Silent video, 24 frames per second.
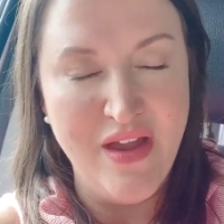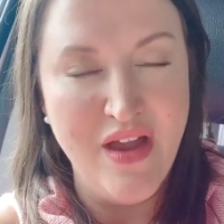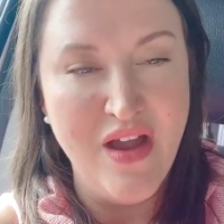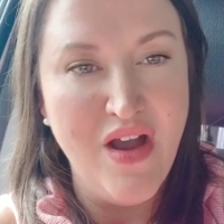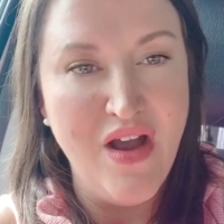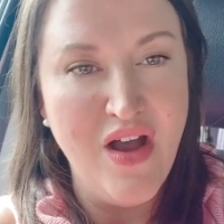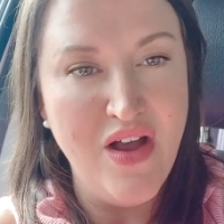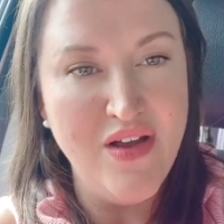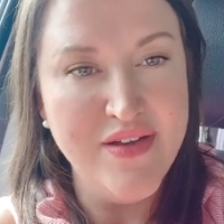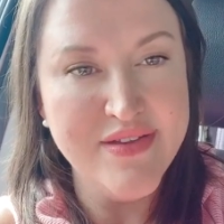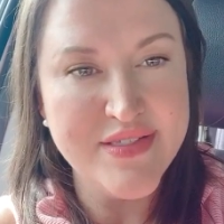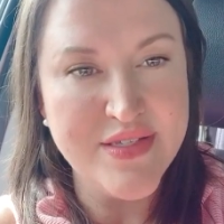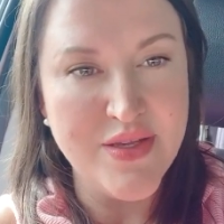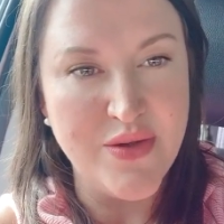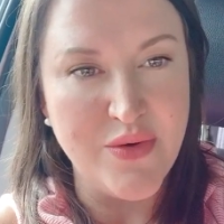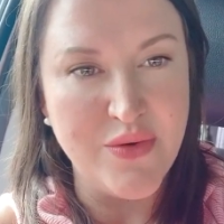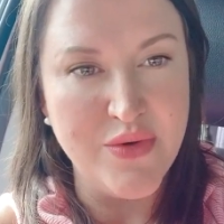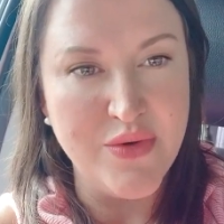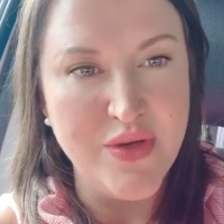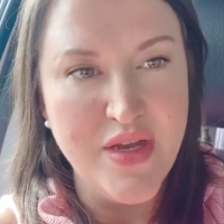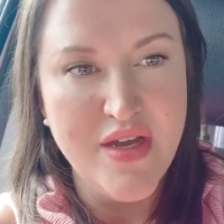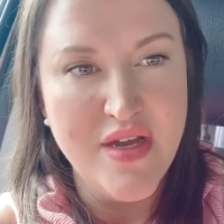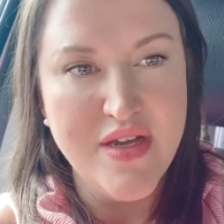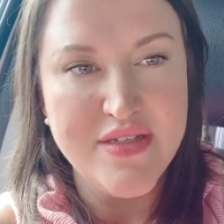
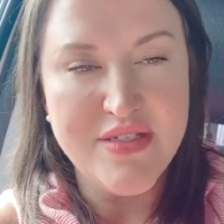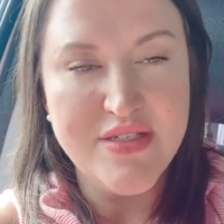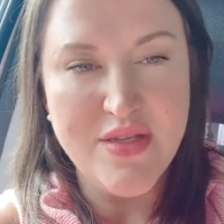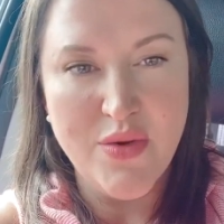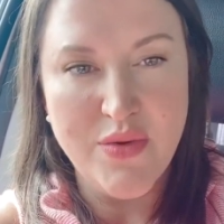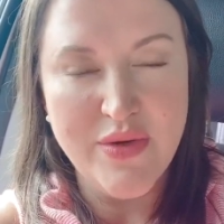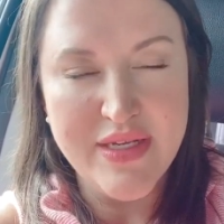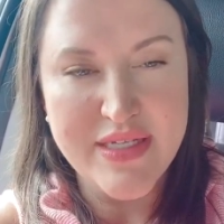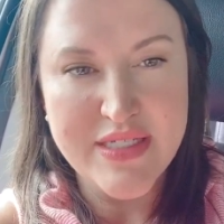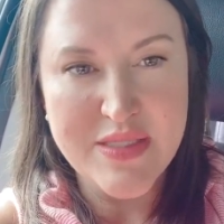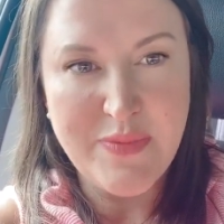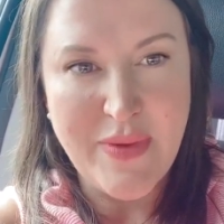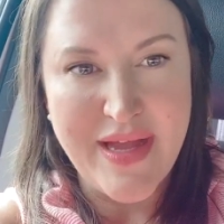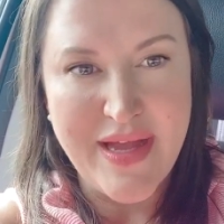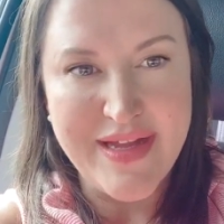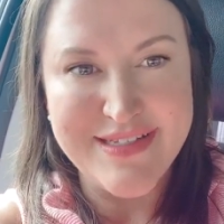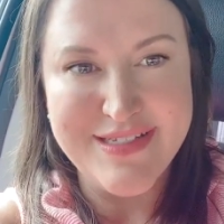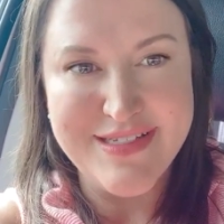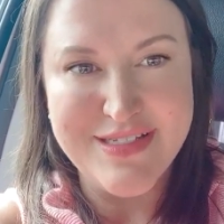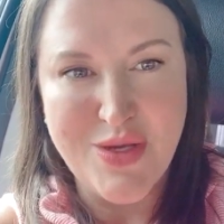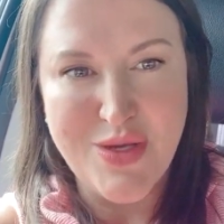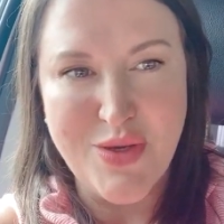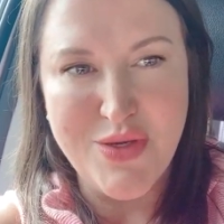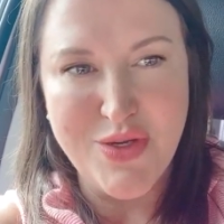Also, don't expect
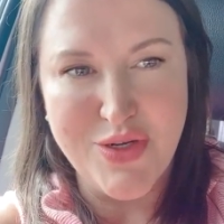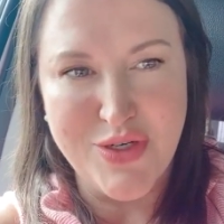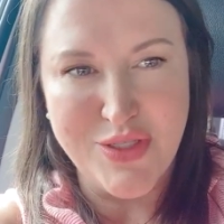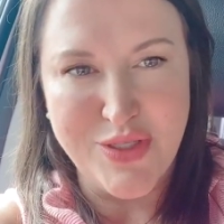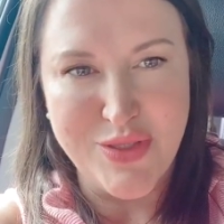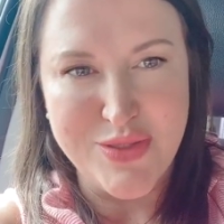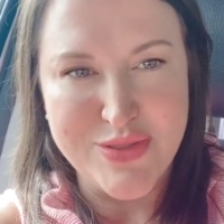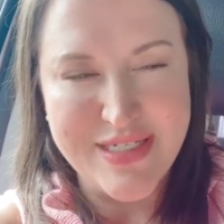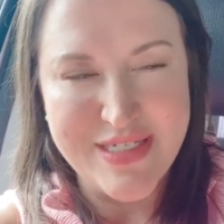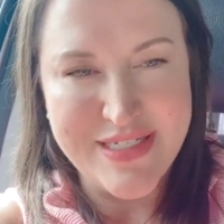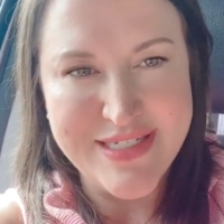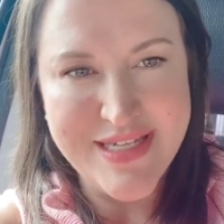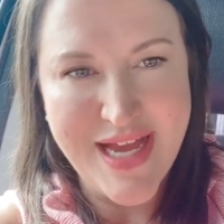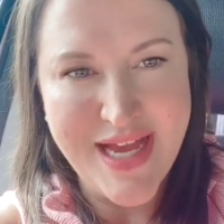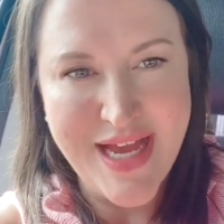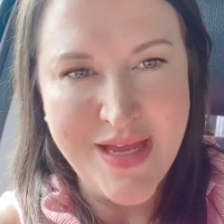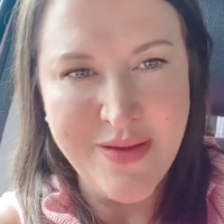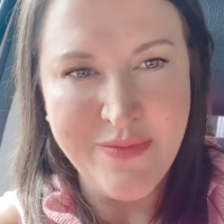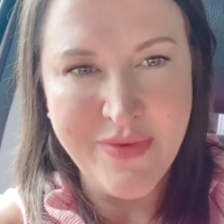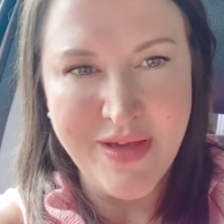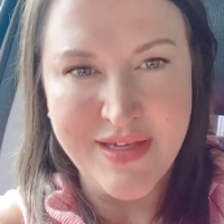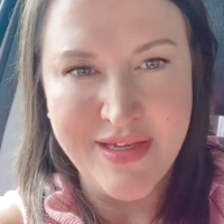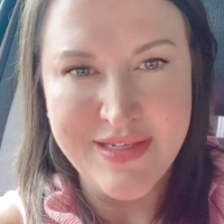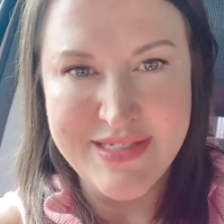to know your closing
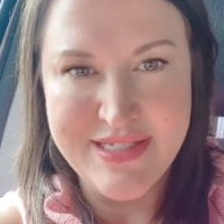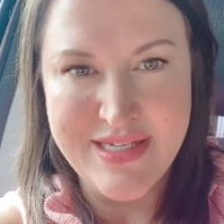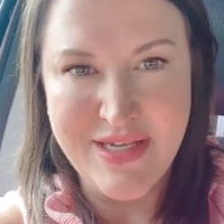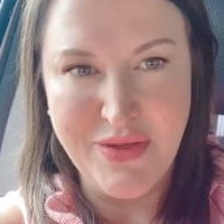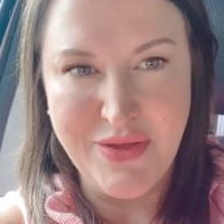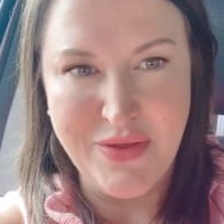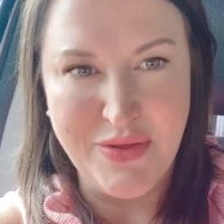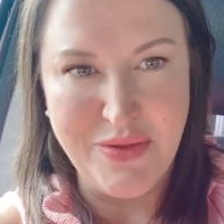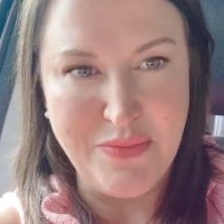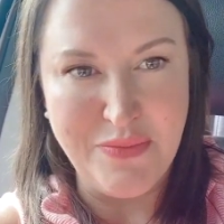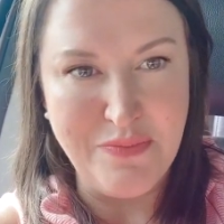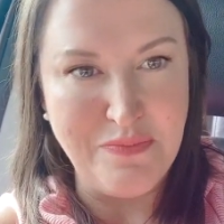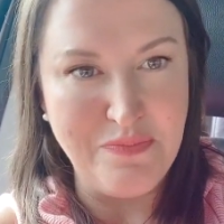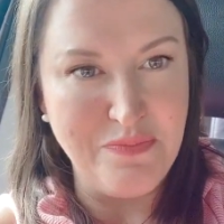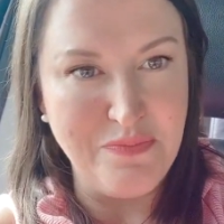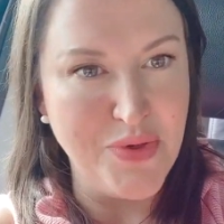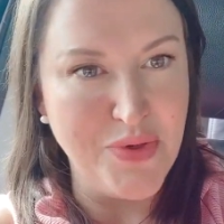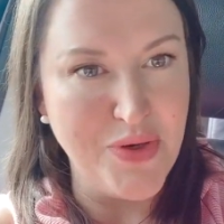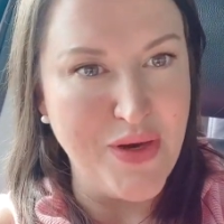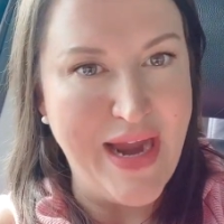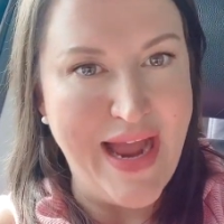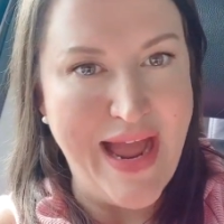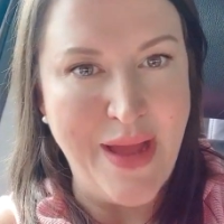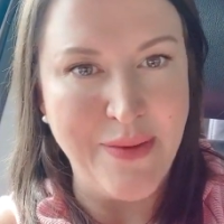time until
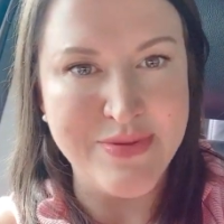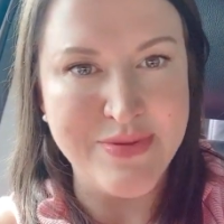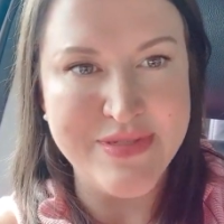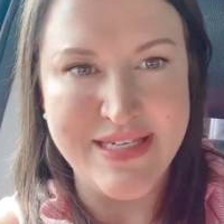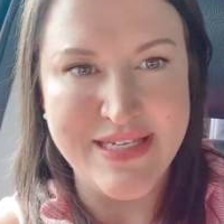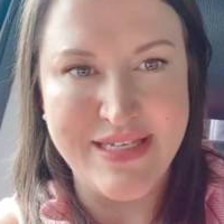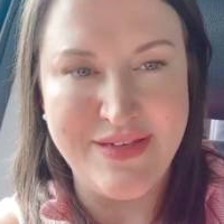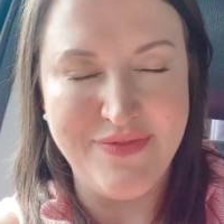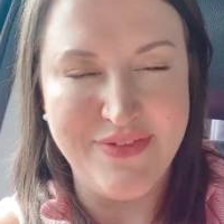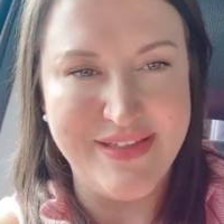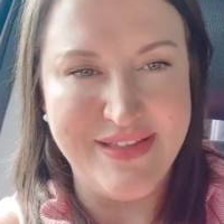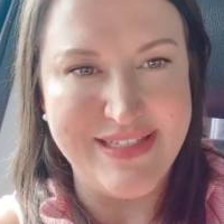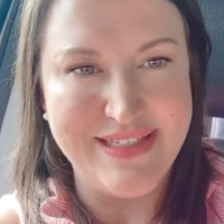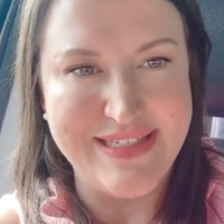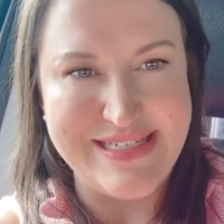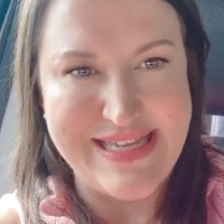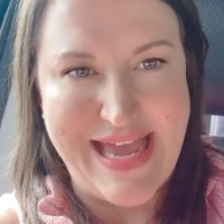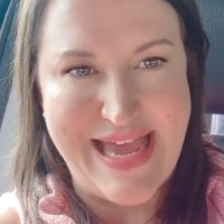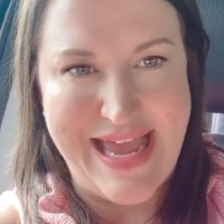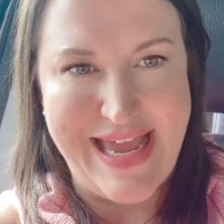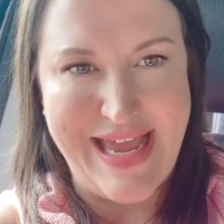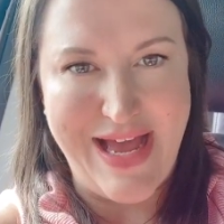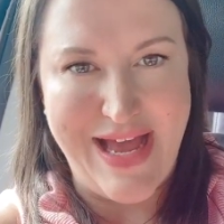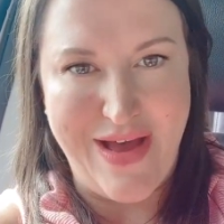perhaps even the
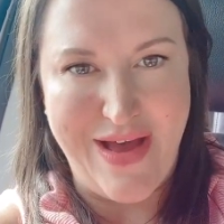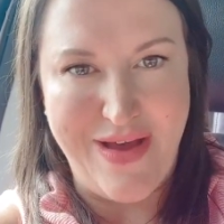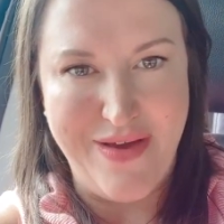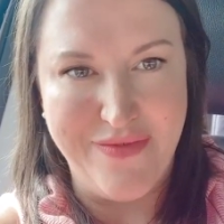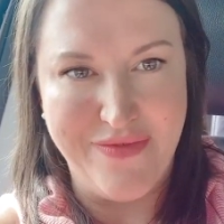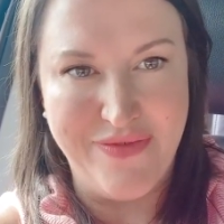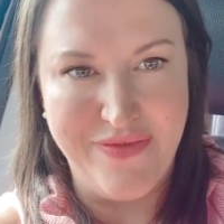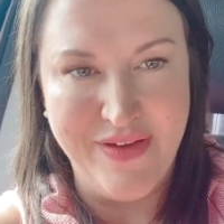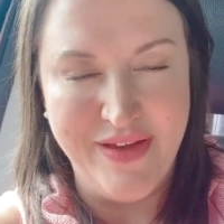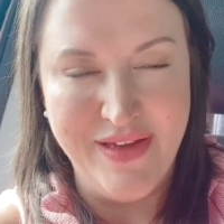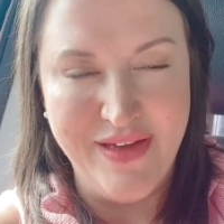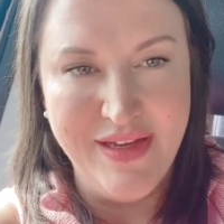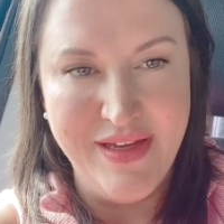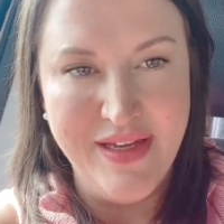day of.